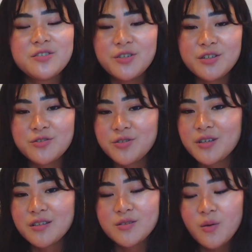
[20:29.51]
You can do
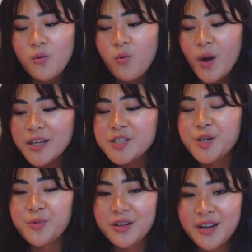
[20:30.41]
this way
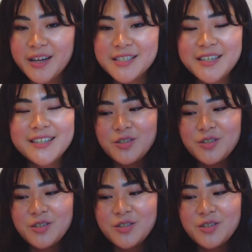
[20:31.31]
cheaper than I did.